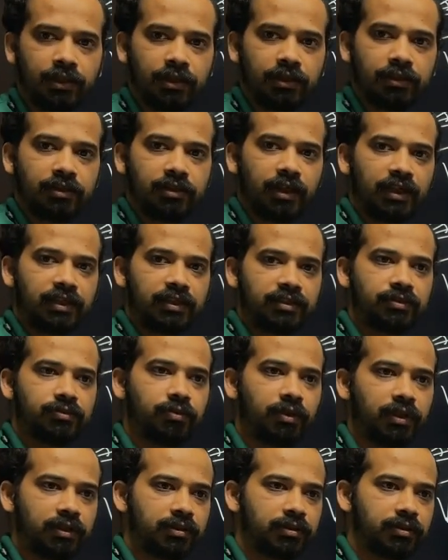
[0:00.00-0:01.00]
That is
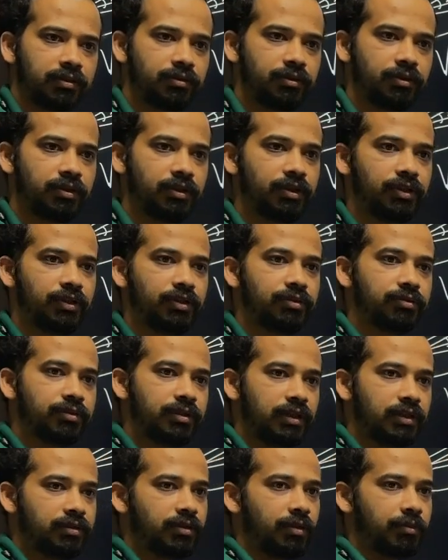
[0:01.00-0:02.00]
what you need to
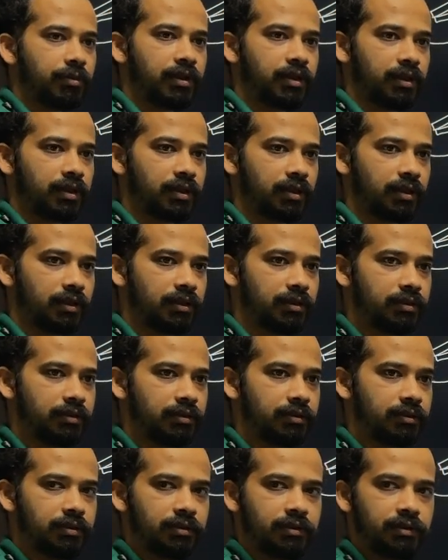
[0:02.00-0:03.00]
think geometrically.
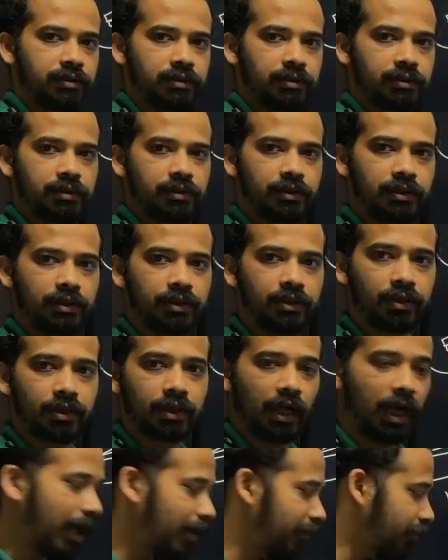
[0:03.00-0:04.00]
That
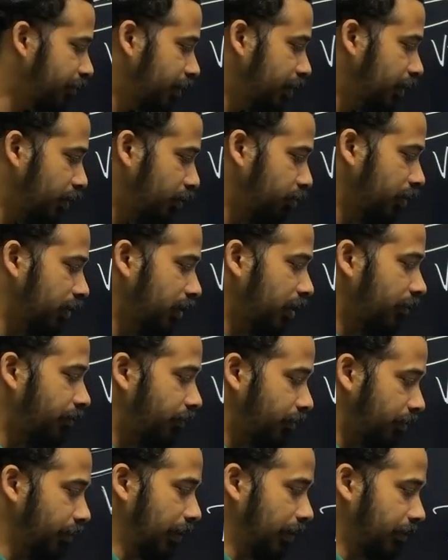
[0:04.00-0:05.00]
after that one,
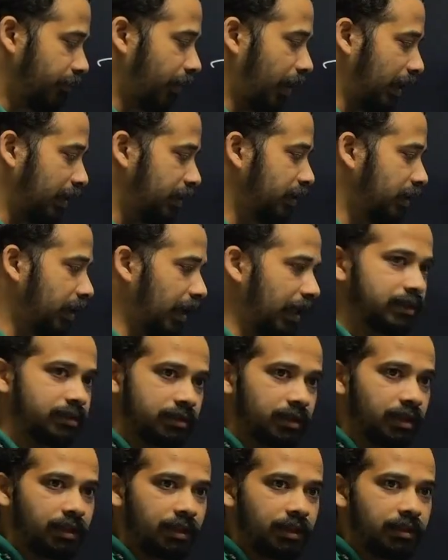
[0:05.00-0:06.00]
your final
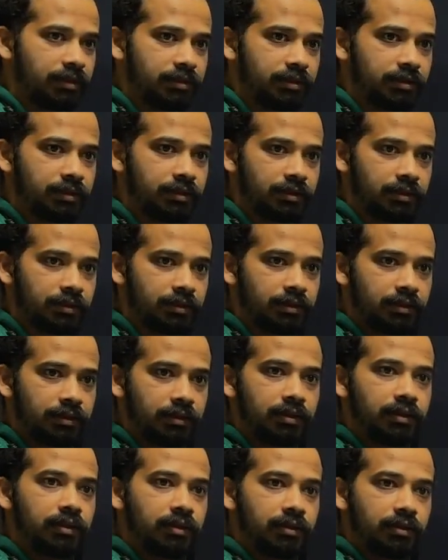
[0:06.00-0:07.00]
answer is
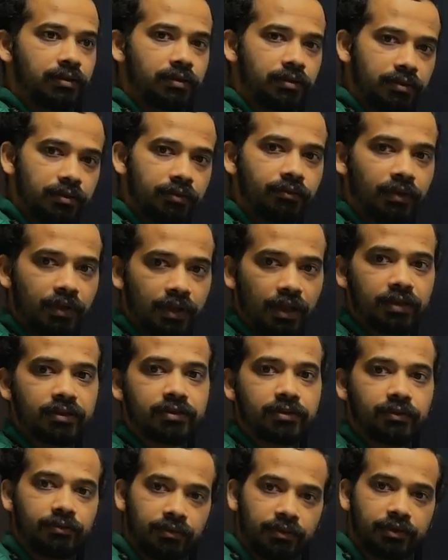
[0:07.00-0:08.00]

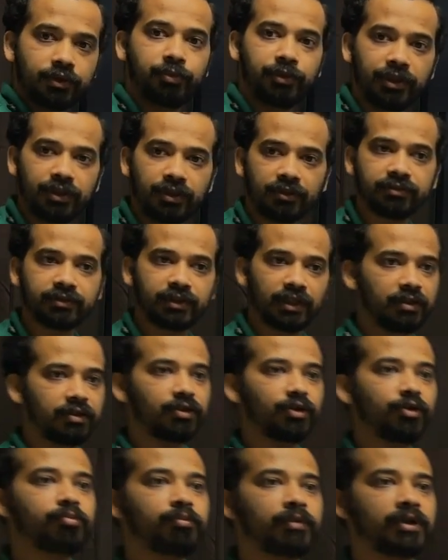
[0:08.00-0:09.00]
velocity, speed of center
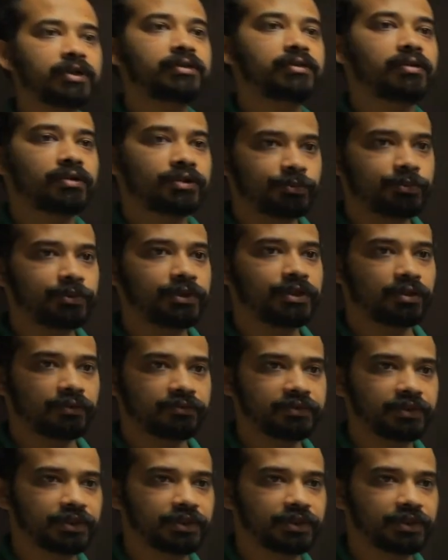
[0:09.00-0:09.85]
of mass, not speed of the